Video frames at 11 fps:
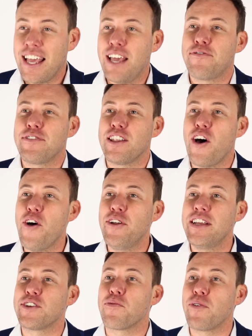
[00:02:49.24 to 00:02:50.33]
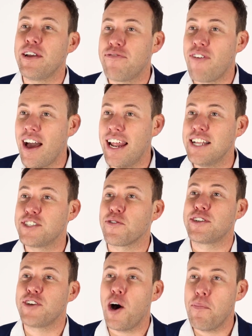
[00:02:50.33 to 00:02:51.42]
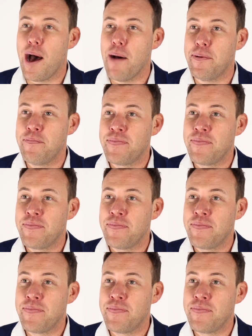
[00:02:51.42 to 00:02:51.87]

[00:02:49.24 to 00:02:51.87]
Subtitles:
If the loan is a refinance or a top-up,